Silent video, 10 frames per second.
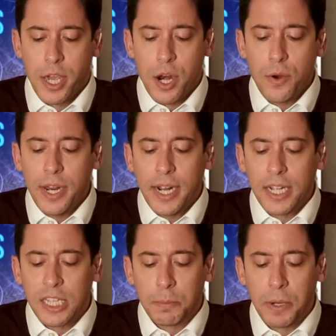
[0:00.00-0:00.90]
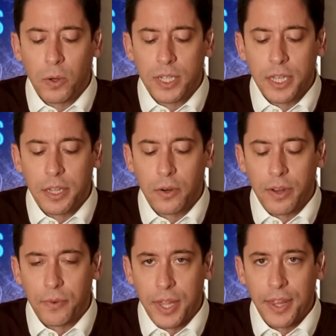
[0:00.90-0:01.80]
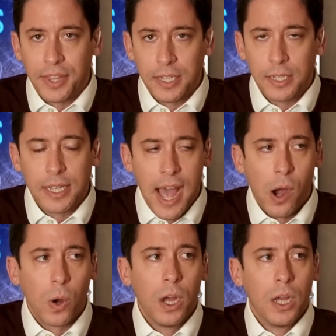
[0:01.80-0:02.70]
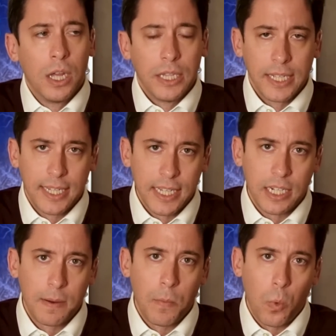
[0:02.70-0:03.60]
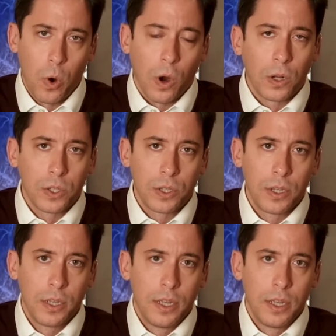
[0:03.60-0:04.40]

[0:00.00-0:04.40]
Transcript: You don't need a conspiracy theory for that. This is how the system works.